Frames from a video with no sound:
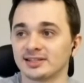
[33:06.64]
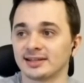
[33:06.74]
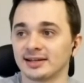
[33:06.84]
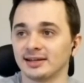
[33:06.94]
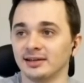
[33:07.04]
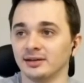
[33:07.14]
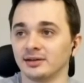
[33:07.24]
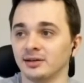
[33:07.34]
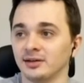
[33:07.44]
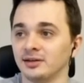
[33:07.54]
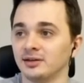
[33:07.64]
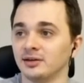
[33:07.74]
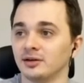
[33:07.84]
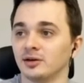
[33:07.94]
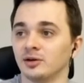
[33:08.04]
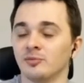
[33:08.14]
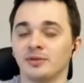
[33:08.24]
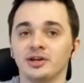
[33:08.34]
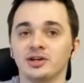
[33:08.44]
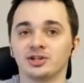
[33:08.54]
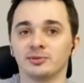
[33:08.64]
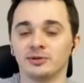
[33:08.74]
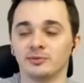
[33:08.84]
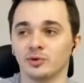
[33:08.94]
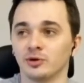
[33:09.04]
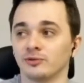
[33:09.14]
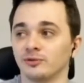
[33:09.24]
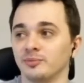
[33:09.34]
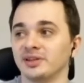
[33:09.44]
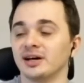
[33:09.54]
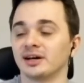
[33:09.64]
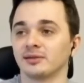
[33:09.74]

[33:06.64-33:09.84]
So if we take an address of a particular